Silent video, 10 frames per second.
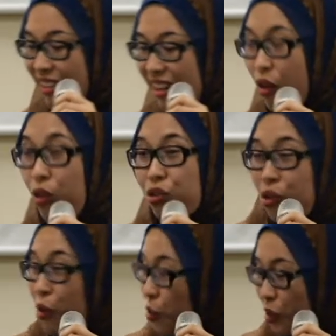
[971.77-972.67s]
and
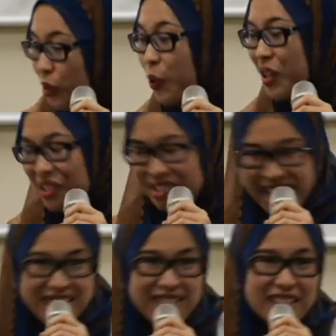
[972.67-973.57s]
also to
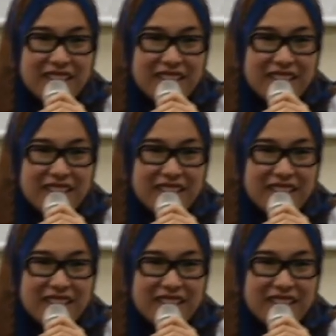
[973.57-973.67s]
understand.